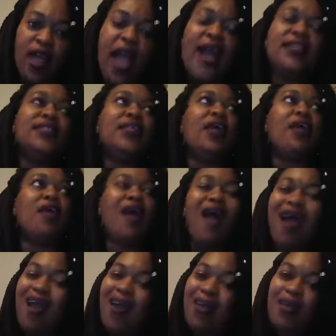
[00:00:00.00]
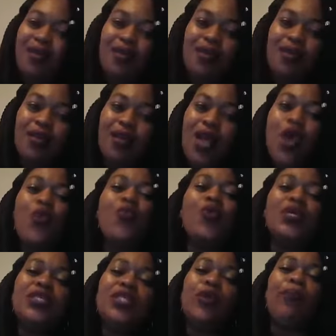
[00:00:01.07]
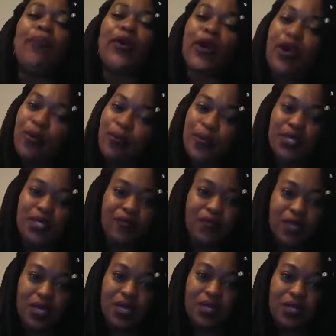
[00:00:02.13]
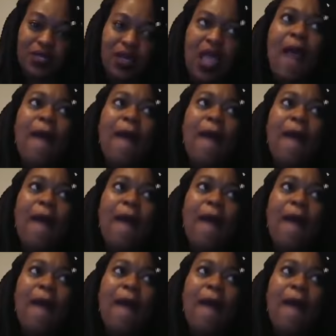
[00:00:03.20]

I said, God, what's the purpose of this?